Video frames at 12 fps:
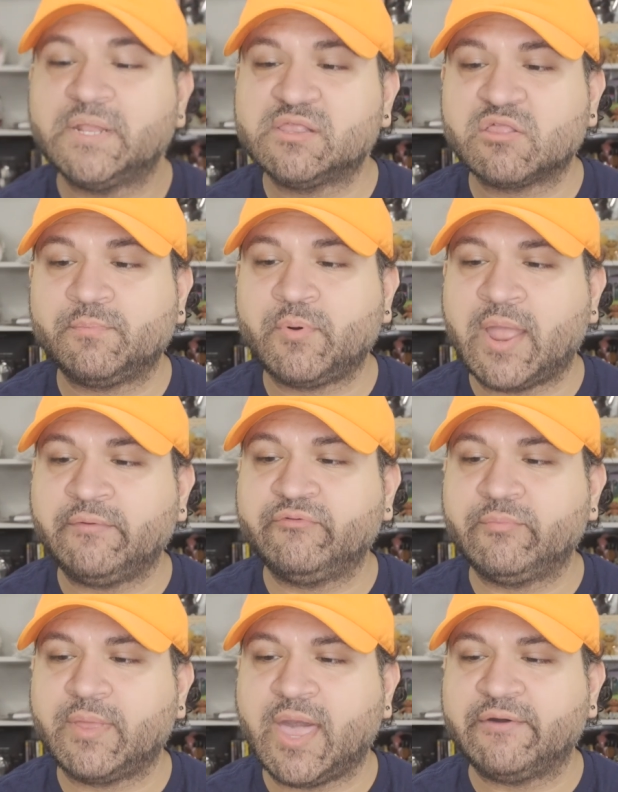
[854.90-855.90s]
But it's a brand
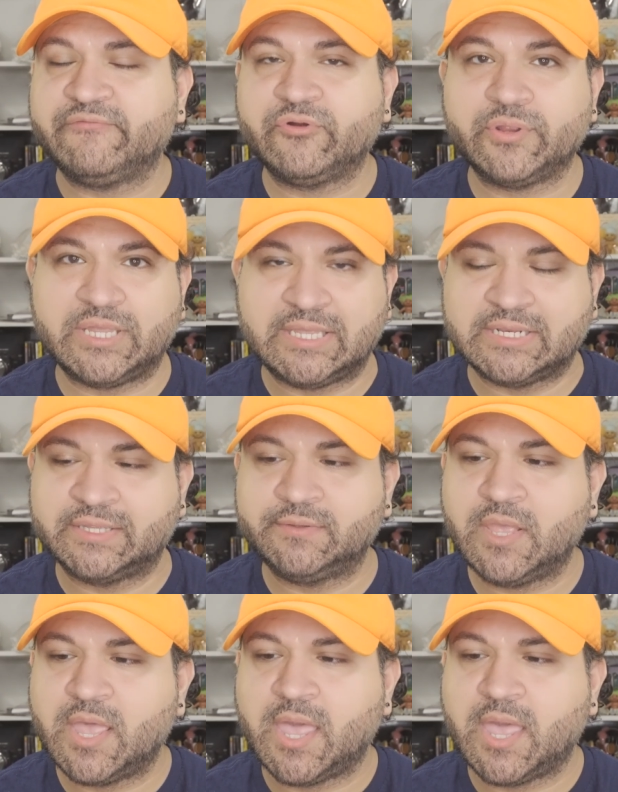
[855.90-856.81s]
from Ever Eden,